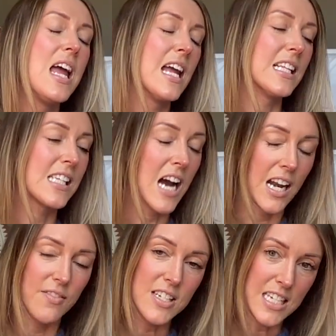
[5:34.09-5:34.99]
It's
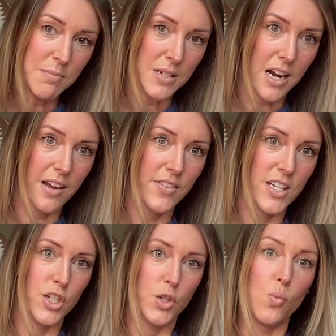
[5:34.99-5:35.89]
kind of a deep dive
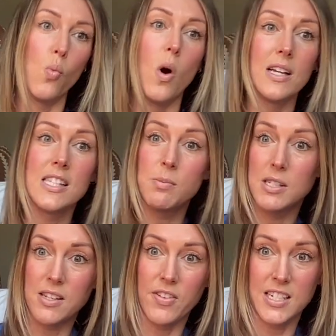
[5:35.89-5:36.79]
into one
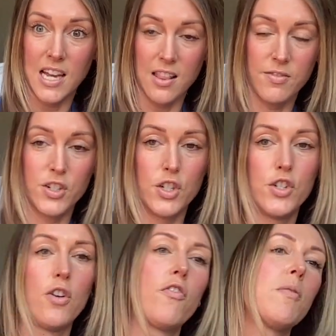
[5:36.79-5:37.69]
specific television
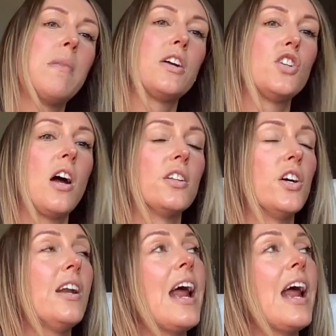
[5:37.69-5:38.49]
show from my childhood,